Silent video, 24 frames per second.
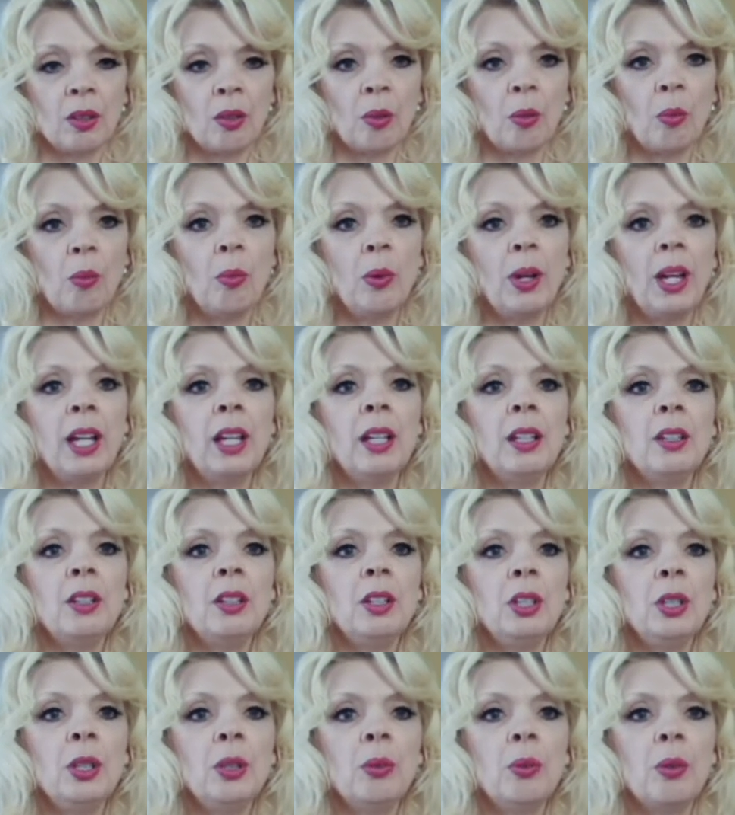When
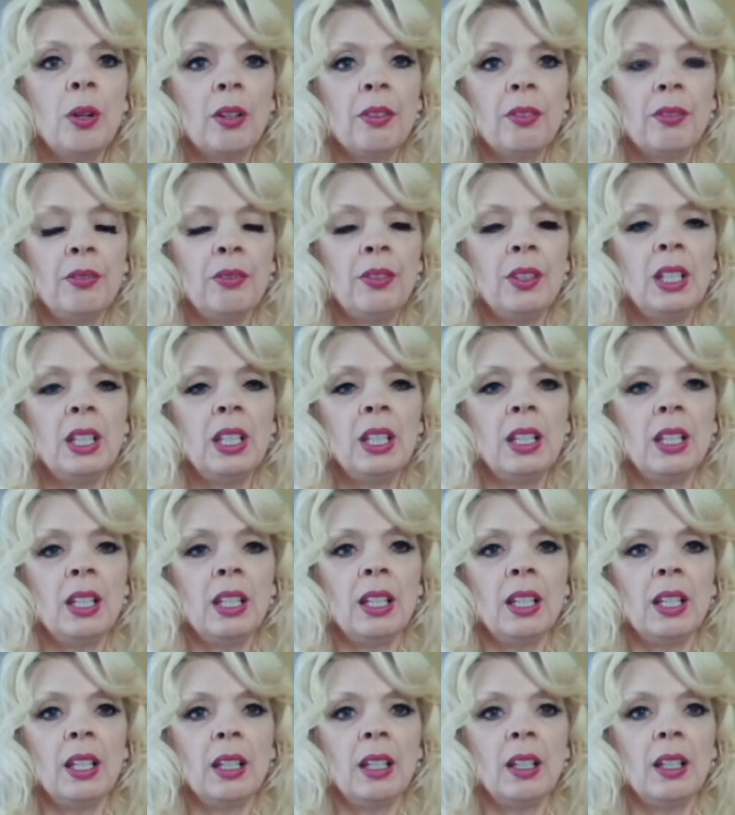you are
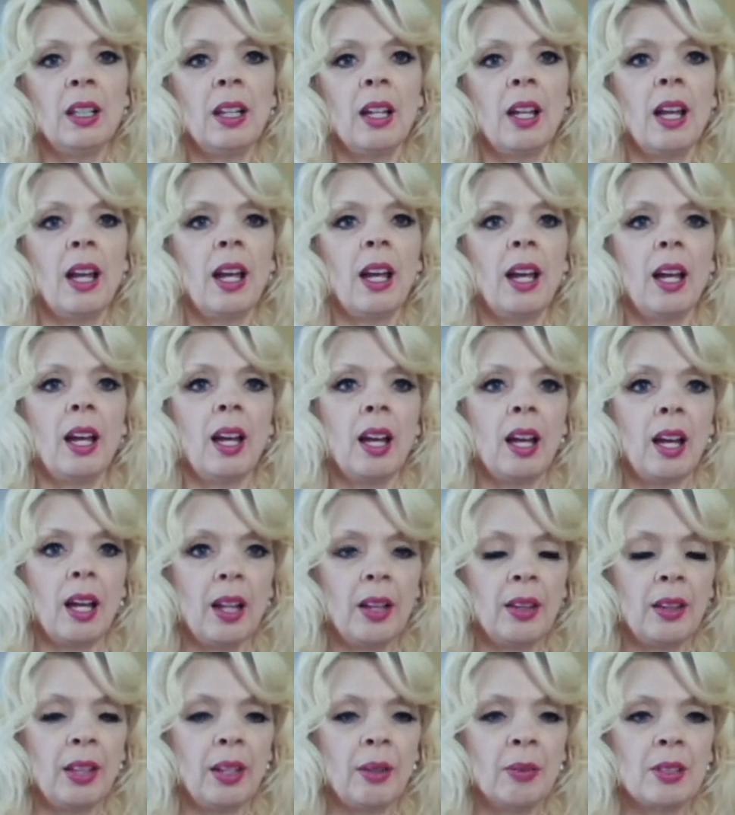feeling
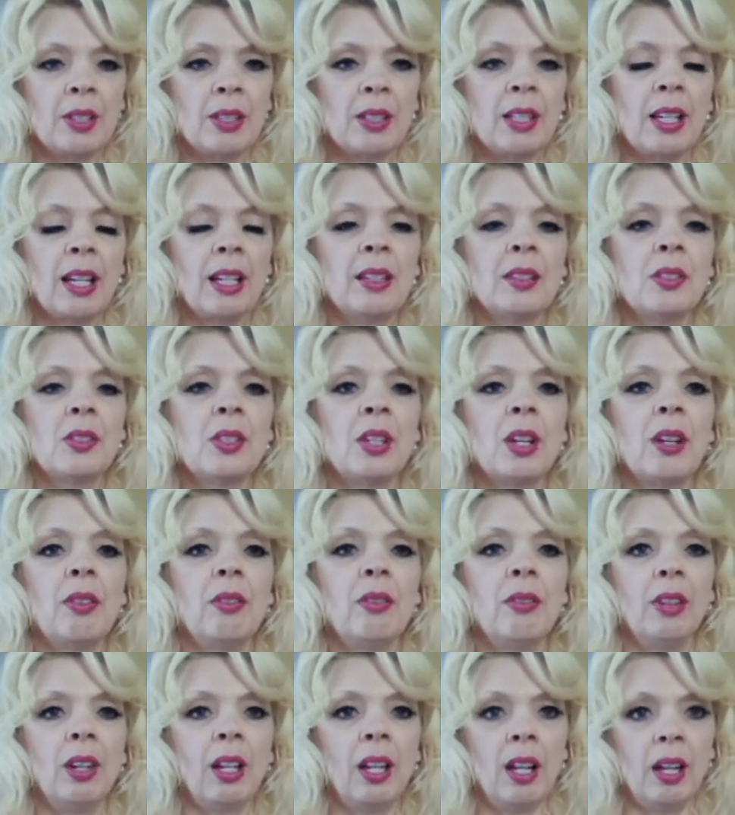this sense
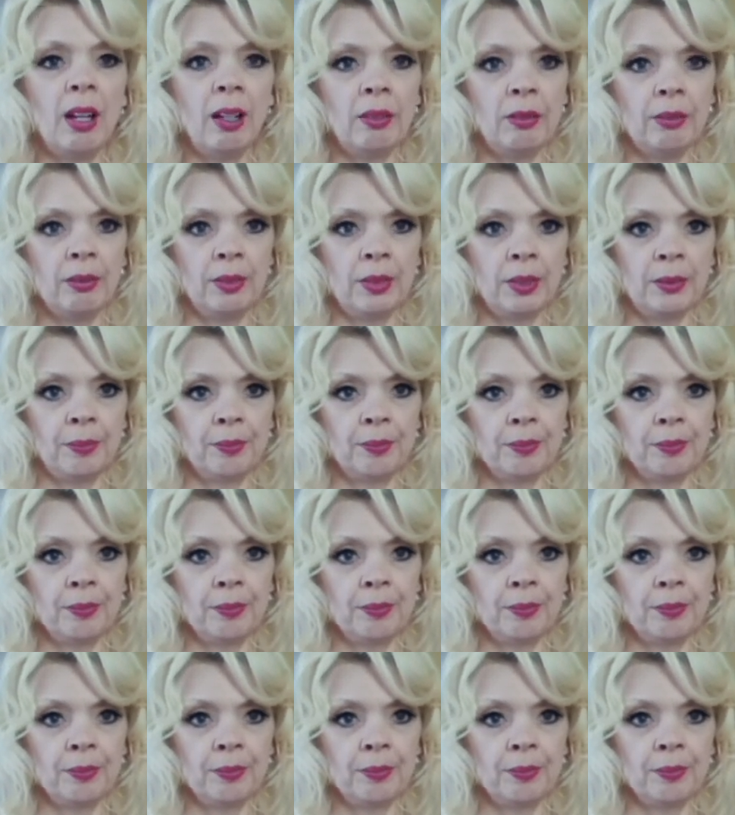of love,